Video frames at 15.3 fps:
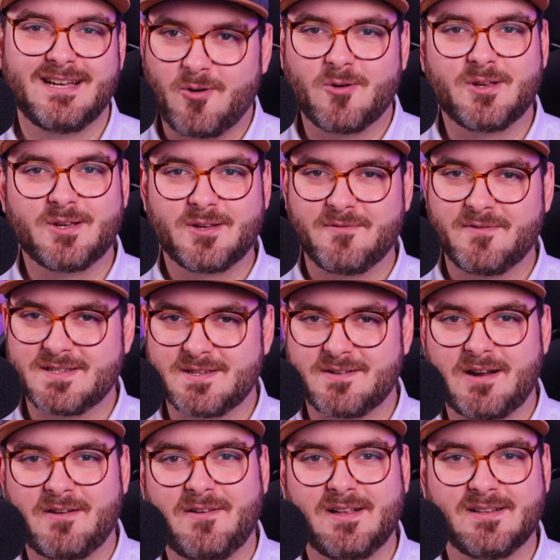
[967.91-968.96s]
or you can visit
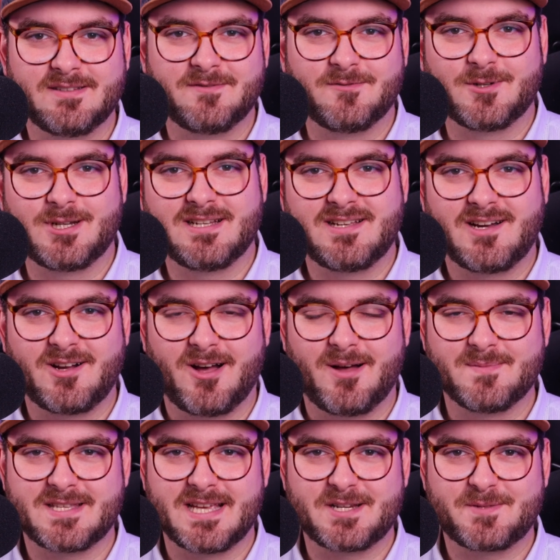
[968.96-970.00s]

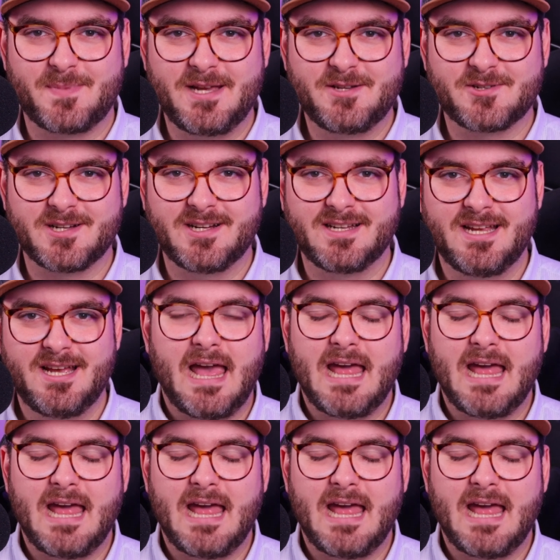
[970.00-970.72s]
rafaeldifuria.com/Patreon.